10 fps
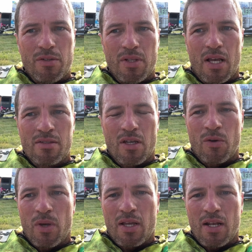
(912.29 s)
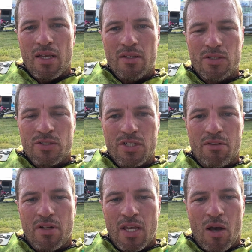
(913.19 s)
doing that so quickly and just
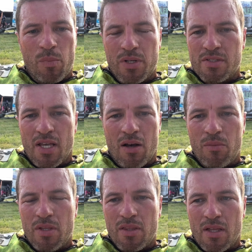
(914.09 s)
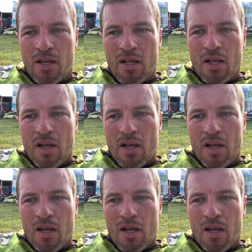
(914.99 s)
generally helping us out with the